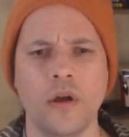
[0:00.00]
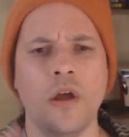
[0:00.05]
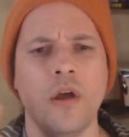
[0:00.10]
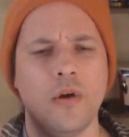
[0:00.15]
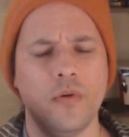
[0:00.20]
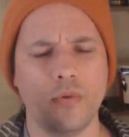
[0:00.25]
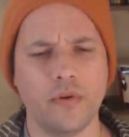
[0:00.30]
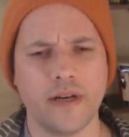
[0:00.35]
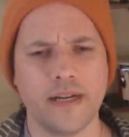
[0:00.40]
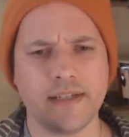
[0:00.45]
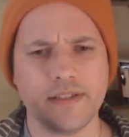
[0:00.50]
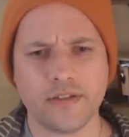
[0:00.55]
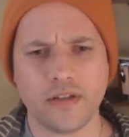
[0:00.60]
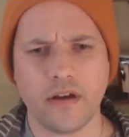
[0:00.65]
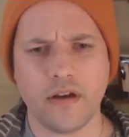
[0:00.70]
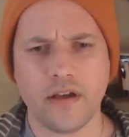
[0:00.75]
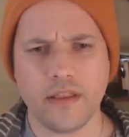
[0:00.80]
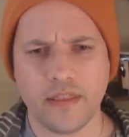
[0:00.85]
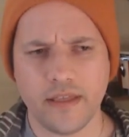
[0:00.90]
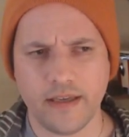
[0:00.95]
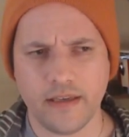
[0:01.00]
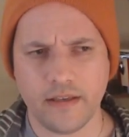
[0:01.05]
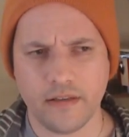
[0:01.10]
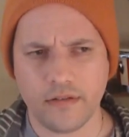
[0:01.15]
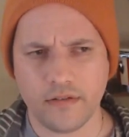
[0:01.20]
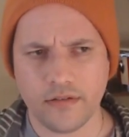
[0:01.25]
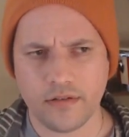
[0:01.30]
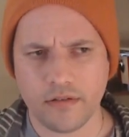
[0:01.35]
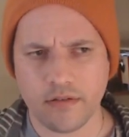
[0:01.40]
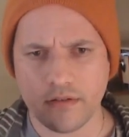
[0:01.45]
When I saw
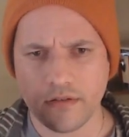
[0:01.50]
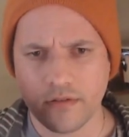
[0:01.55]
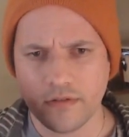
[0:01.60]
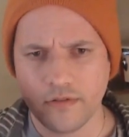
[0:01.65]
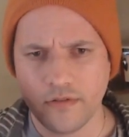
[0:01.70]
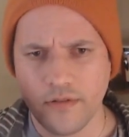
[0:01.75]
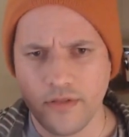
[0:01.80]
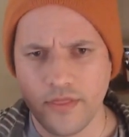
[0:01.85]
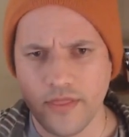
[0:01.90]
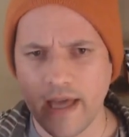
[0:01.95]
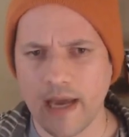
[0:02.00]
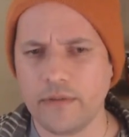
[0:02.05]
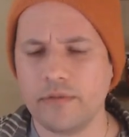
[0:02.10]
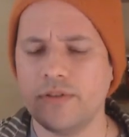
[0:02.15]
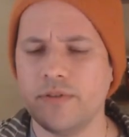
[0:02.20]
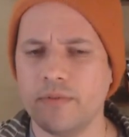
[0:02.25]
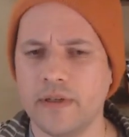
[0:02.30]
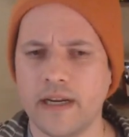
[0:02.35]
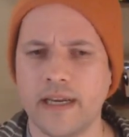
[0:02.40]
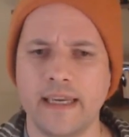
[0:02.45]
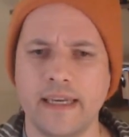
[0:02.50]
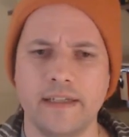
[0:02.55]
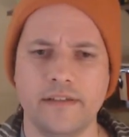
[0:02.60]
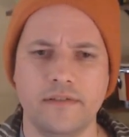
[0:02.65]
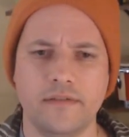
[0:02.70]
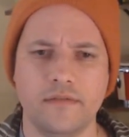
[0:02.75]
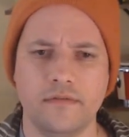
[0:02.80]
this, that was when I had